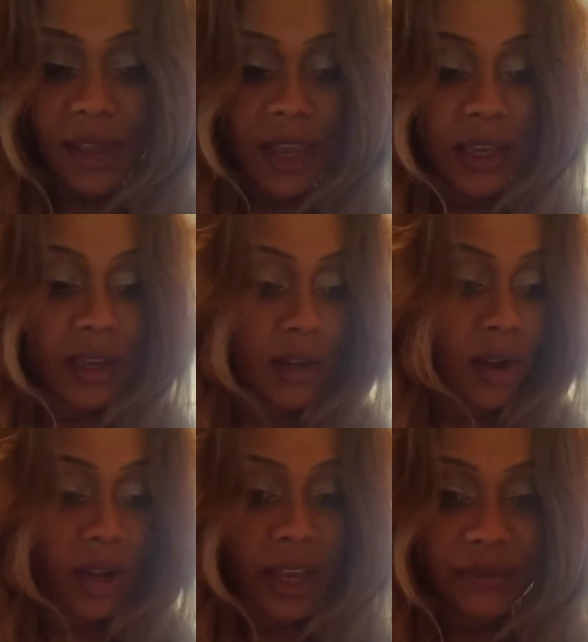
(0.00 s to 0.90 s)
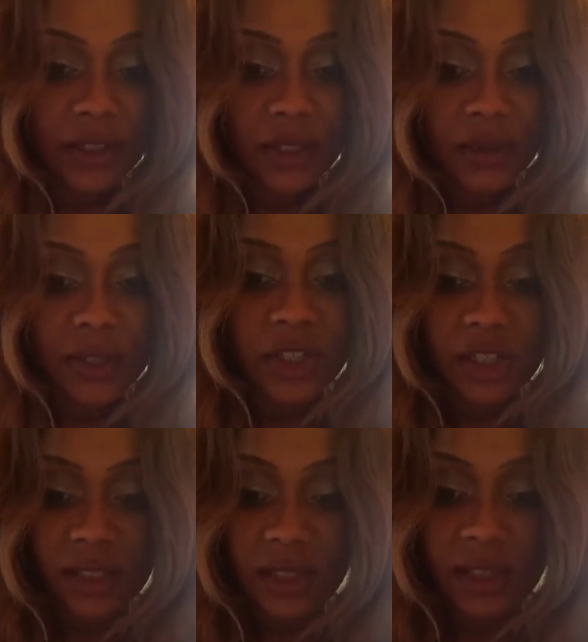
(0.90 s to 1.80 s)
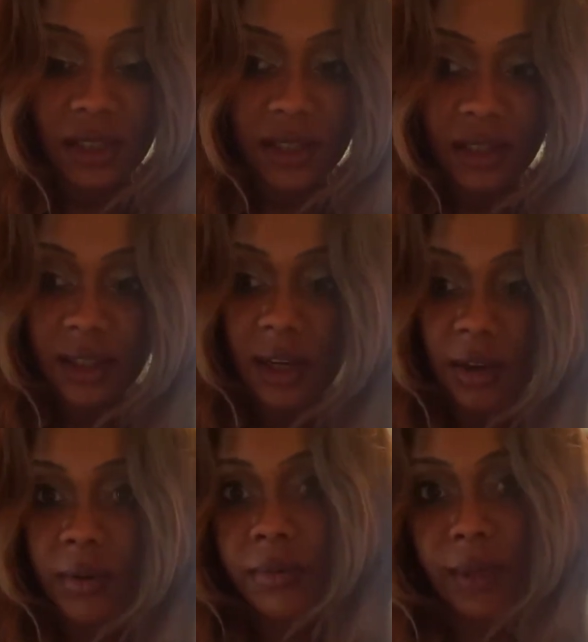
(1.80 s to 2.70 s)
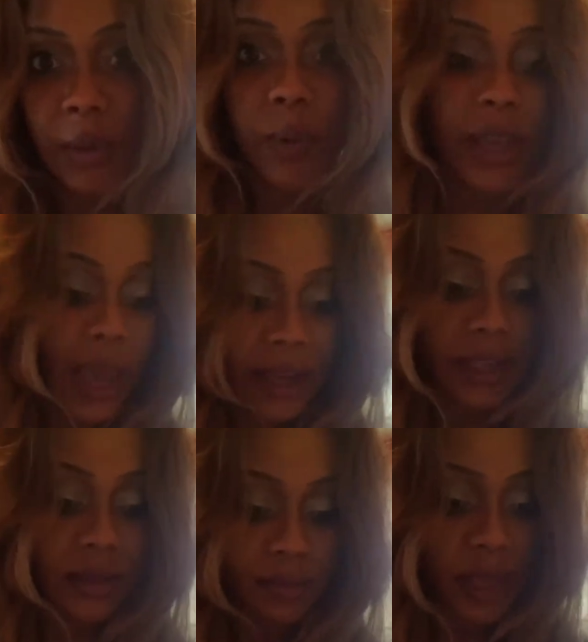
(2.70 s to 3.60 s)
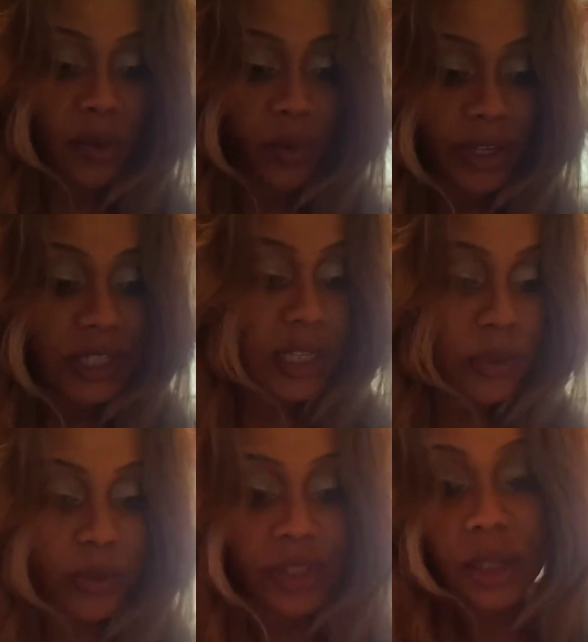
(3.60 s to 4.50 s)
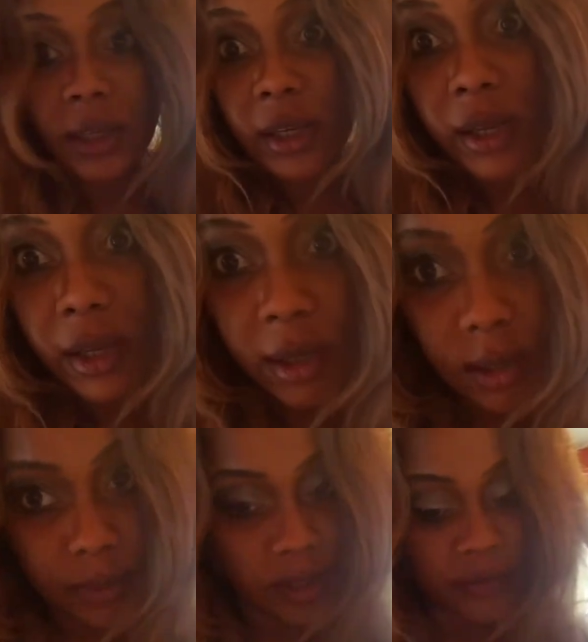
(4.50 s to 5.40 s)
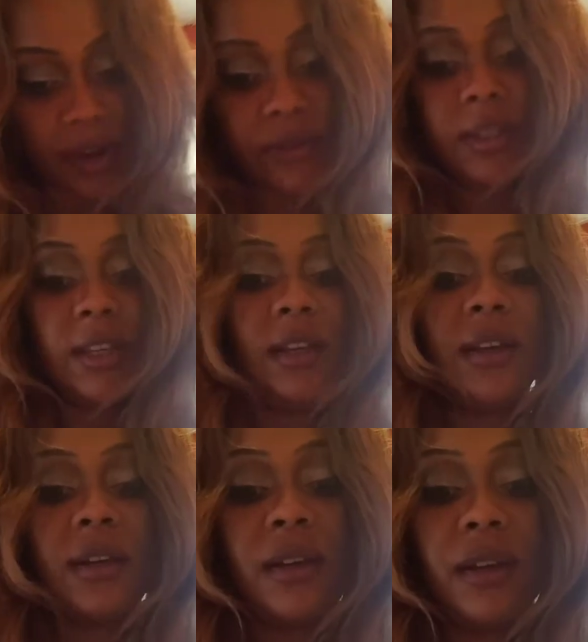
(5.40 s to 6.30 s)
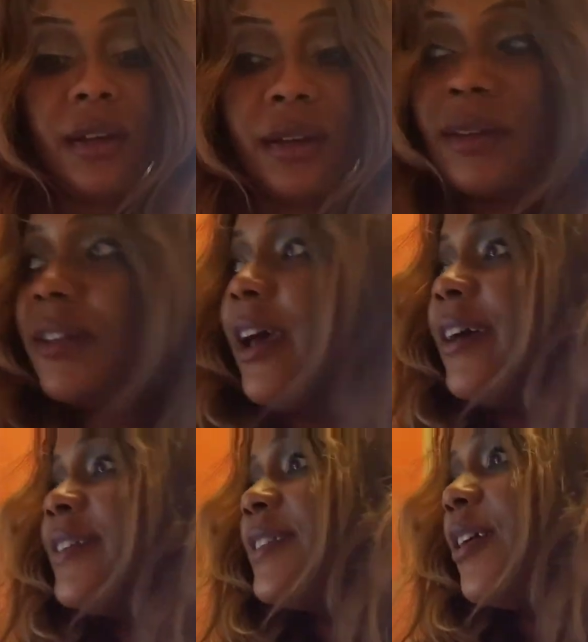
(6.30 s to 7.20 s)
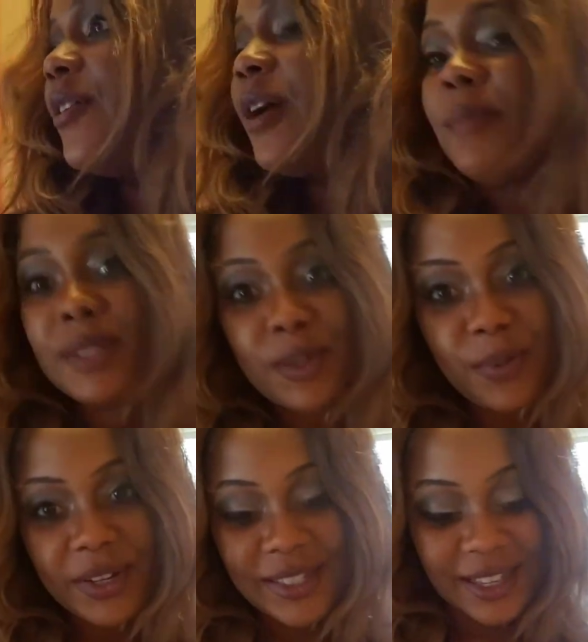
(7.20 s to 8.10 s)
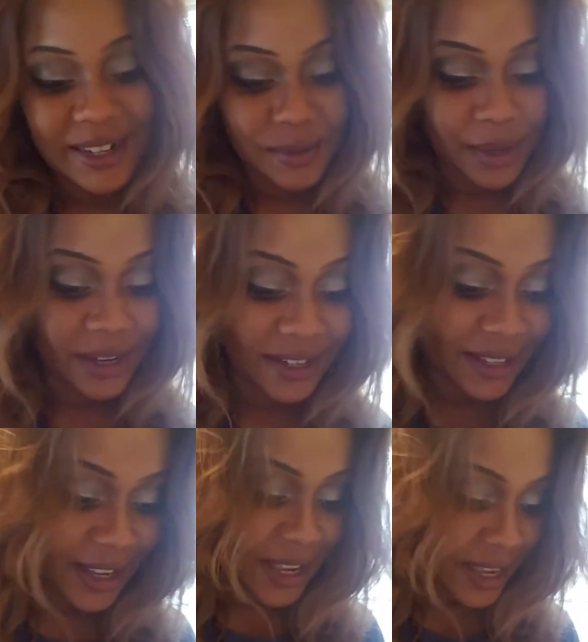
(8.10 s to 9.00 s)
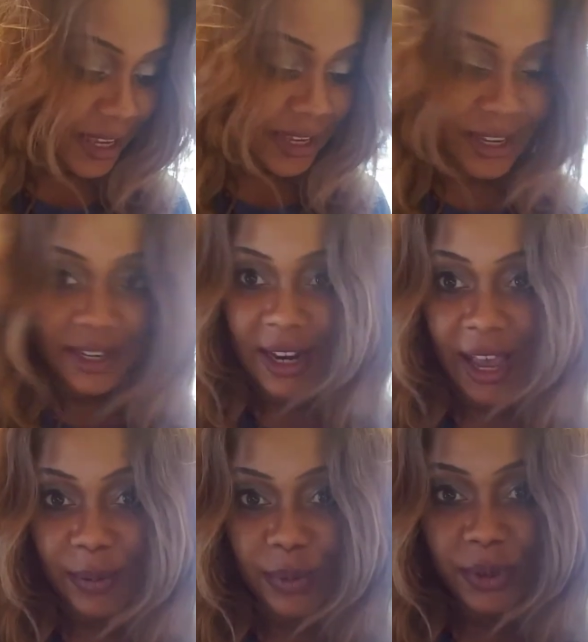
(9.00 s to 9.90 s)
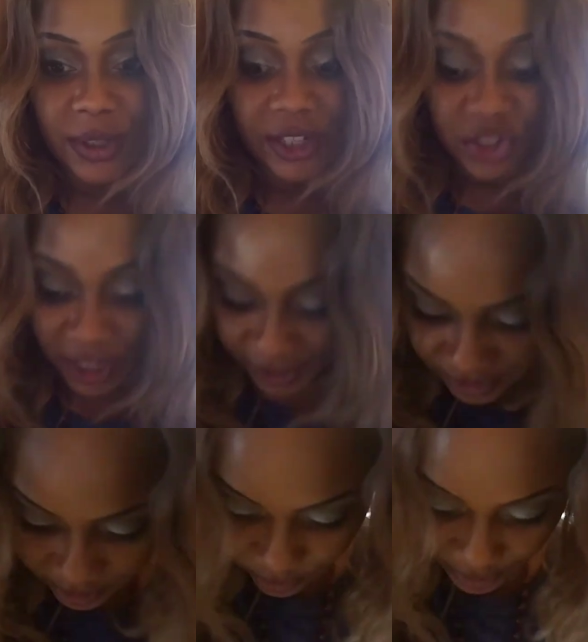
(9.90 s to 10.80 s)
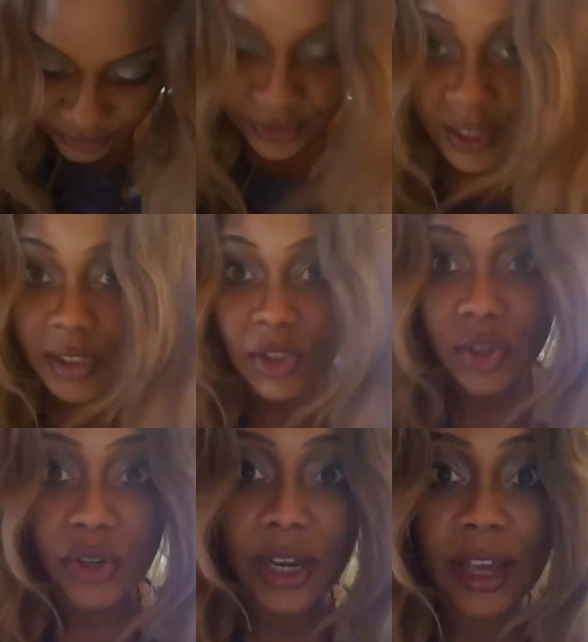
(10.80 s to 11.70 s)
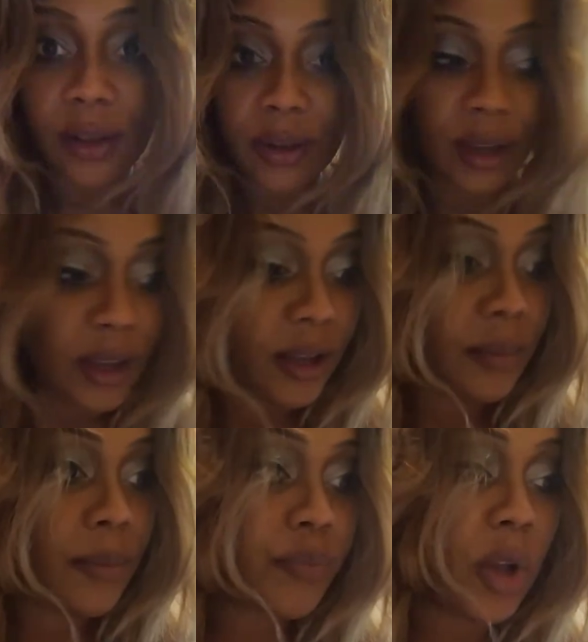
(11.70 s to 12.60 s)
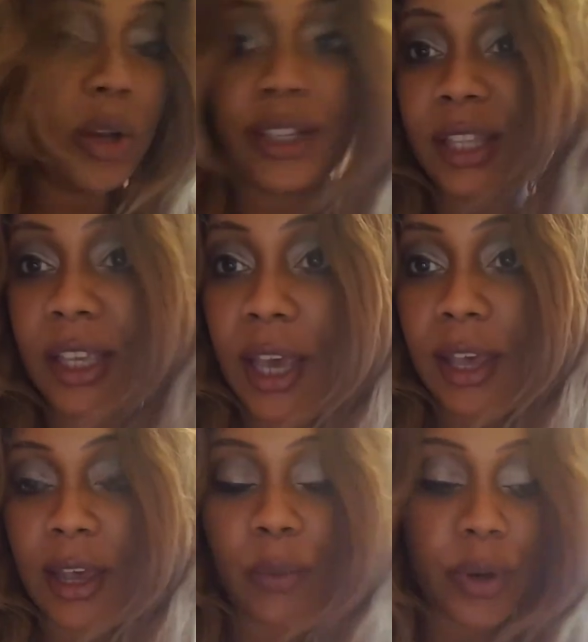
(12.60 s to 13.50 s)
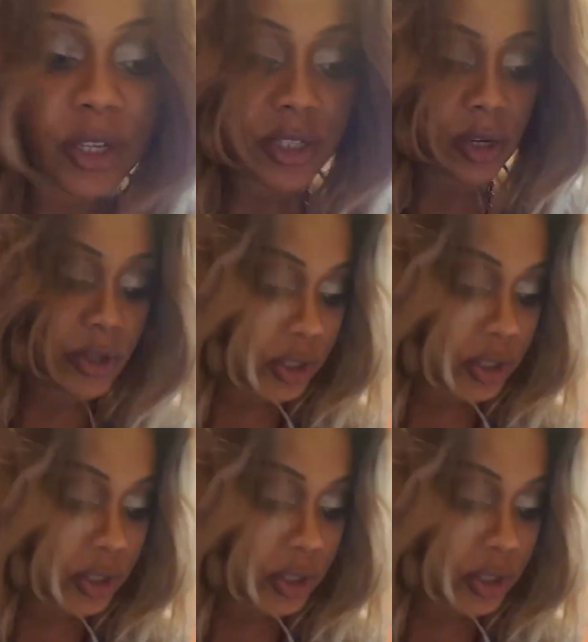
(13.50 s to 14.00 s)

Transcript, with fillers: and all I have to do is just you know that way I can make one tea with a little bit of everything yeah so I'm super excited about it and I will let you guys know how things turn out um, the only thing I, I want to start